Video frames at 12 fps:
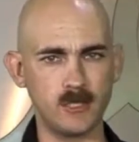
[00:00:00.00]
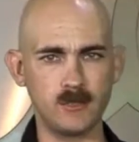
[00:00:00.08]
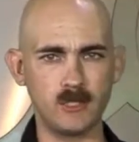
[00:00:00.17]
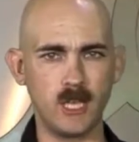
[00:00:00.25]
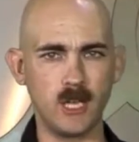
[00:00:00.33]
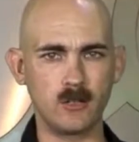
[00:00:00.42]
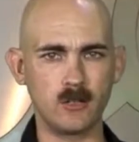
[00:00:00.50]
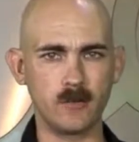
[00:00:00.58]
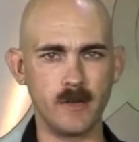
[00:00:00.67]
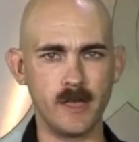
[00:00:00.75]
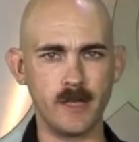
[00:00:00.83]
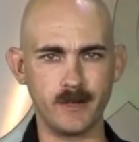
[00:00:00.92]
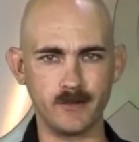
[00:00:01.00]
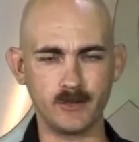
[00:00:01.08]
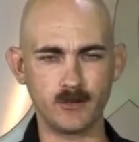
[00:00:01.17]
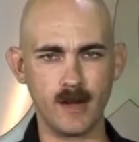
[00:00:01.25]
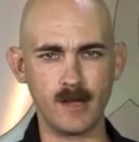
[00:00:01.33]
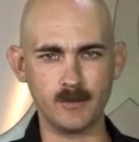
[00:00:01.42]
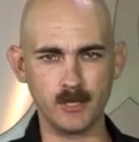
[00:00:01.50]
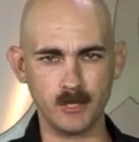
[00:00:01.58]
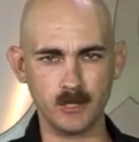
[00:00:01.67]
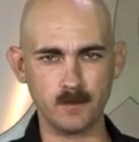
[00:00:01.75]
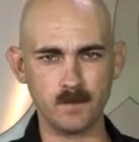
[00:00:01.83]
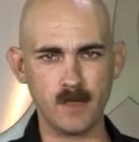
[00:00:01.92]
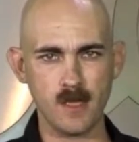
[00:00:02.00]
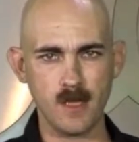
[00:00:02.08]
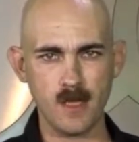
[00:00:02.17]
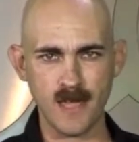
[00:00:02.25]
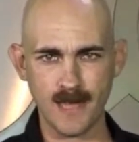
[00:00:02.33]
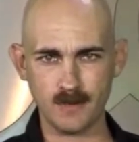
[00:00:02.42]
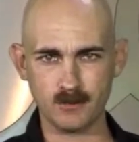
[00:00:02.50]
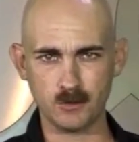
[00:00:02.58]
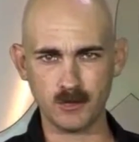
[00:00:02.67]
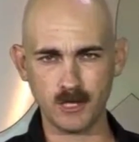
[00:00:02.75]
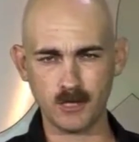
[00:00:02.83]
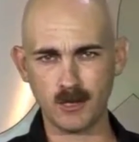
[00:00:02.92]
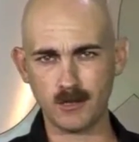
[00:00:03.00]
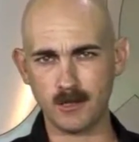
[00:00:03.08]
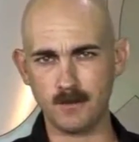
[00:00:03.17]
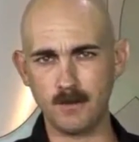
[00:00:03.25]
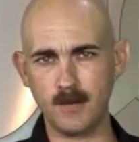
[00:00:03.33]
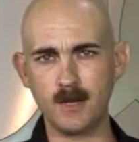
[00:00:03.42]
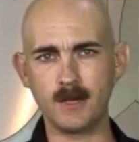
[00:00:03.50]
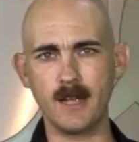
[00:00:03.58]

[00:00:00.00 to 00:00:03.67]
a younger man, I was scrappier, and it was what they call a punk